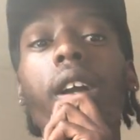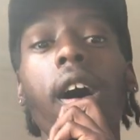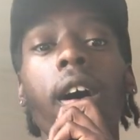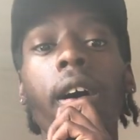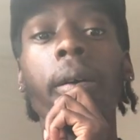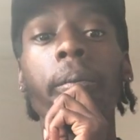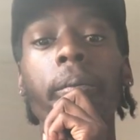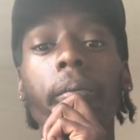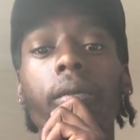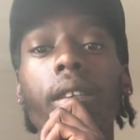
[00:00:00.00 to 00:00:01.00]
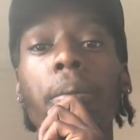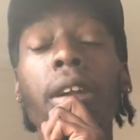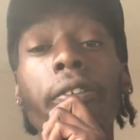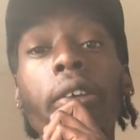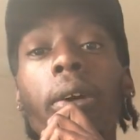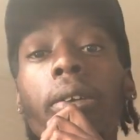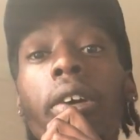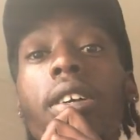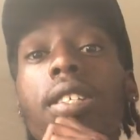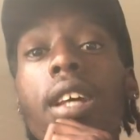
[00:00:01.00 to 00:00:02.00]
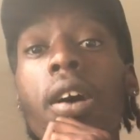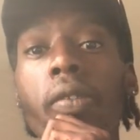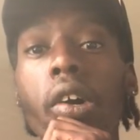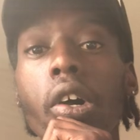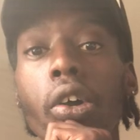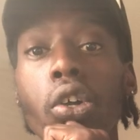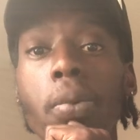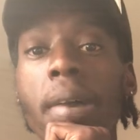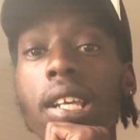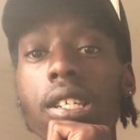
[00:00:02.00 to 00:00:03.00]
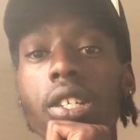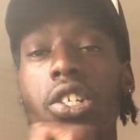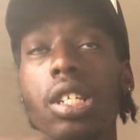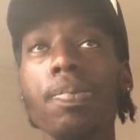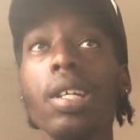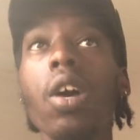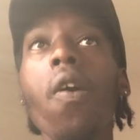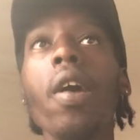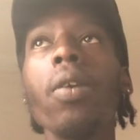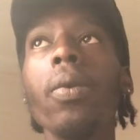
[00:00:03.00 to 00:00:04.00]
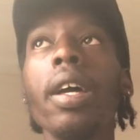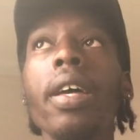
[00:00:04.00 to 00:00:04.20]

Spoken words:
But if you don't know yourself, you'll basically just be going